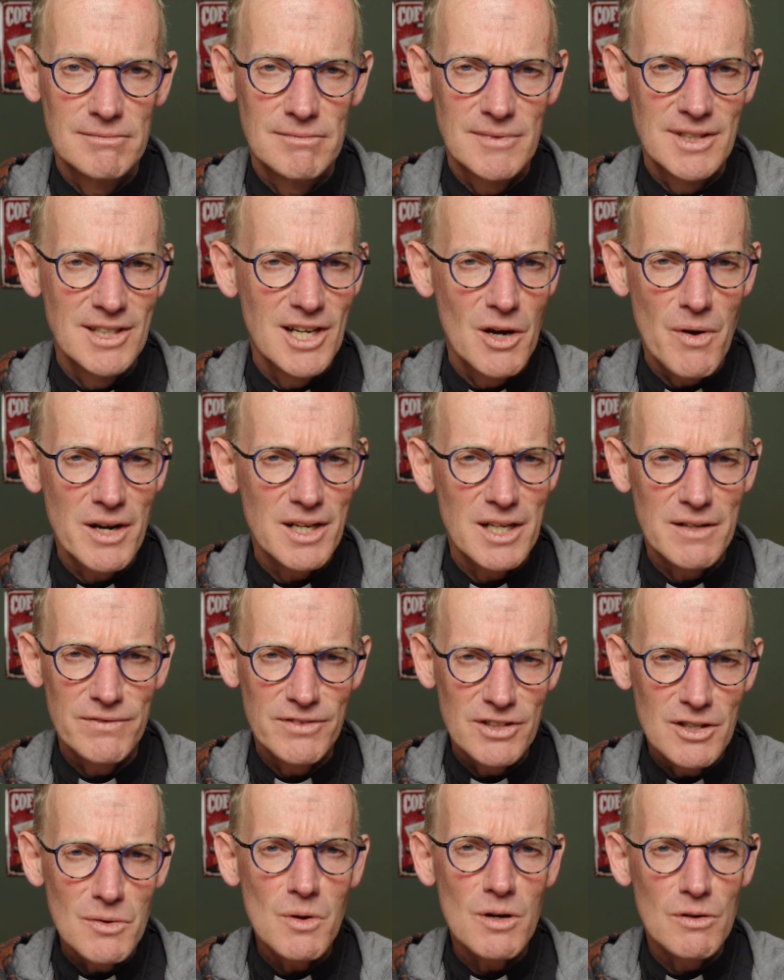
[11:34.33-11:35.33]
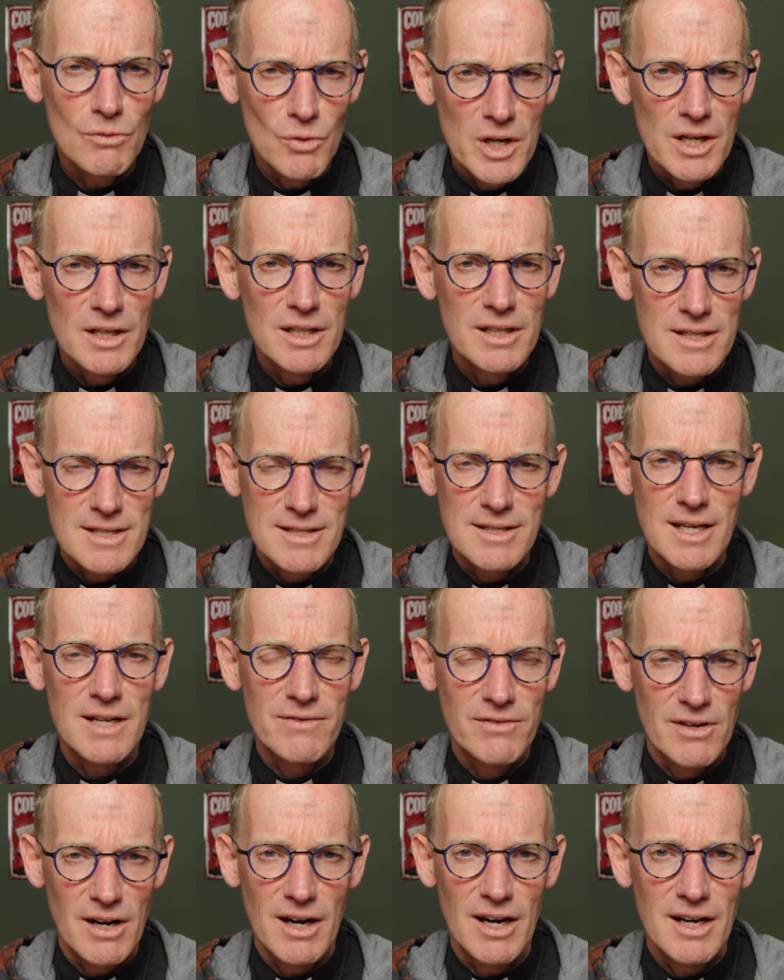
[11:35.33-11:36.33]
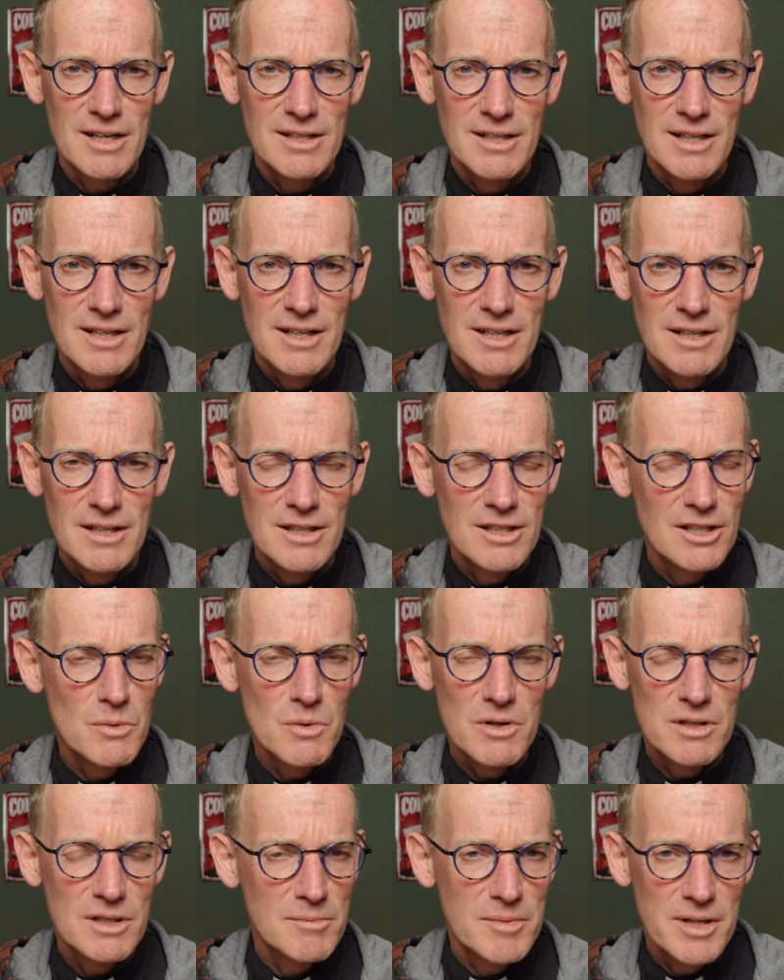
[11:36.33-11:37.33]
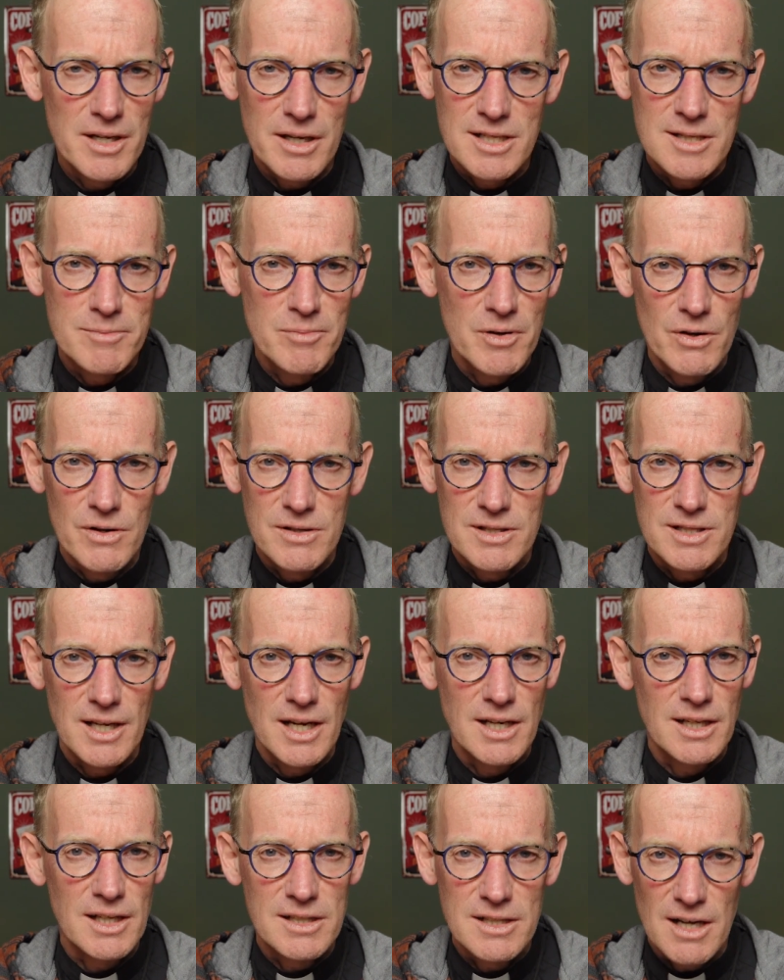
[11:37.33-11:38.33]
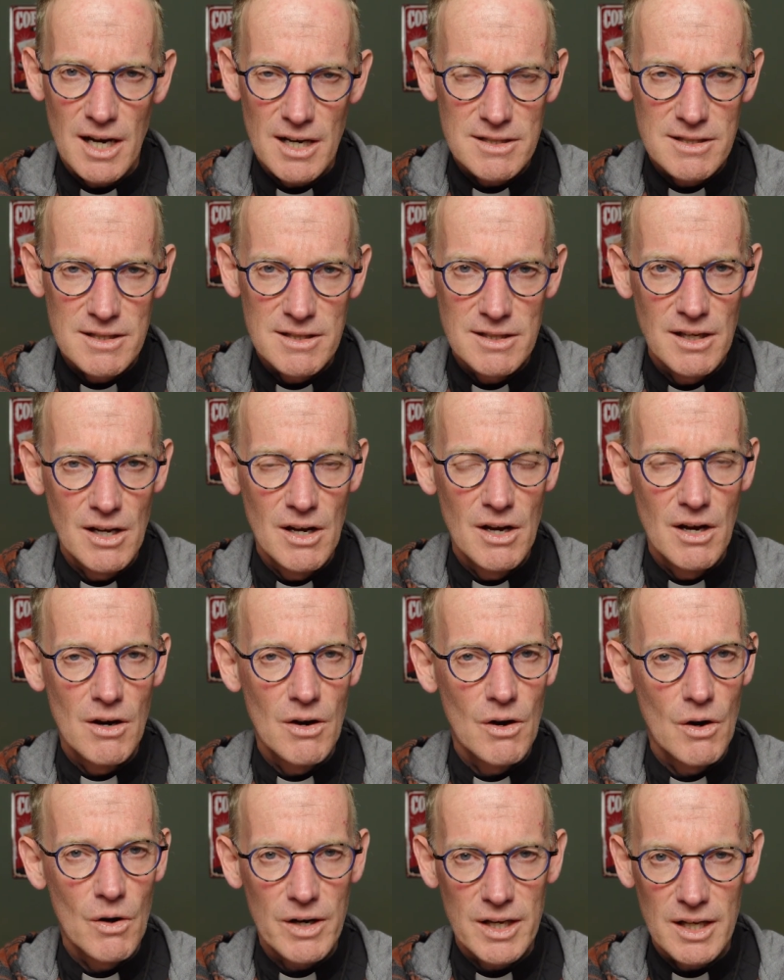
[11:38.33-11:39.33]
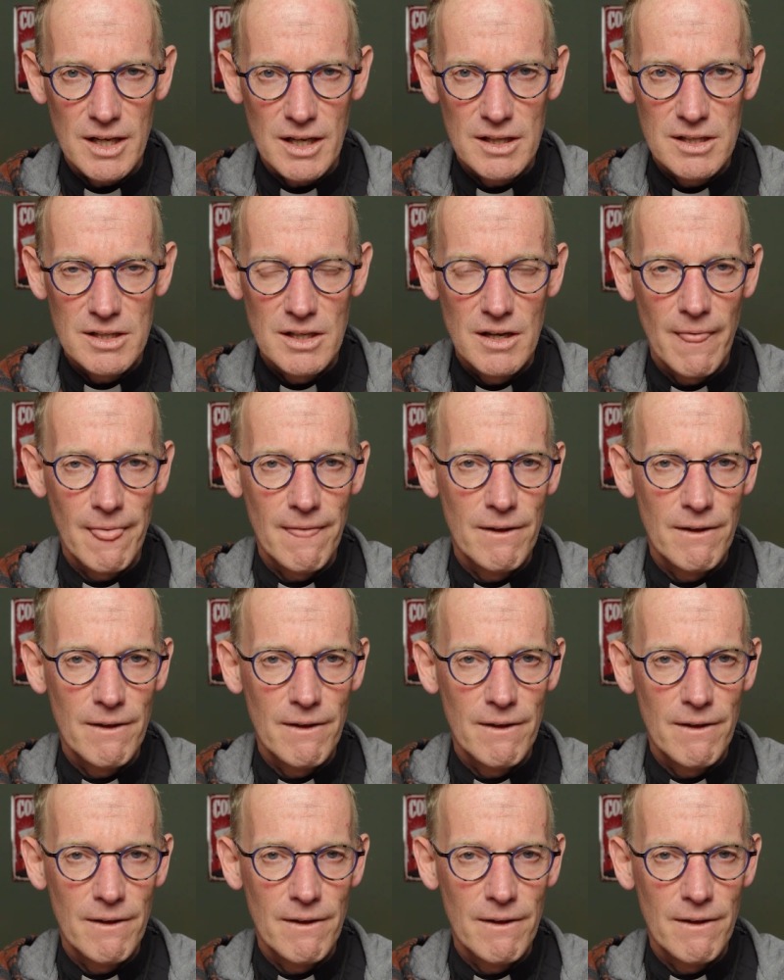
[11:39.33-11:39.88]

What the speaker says: You know what? If you were really the Son of God, you wouldn't be experiencing any dust or heat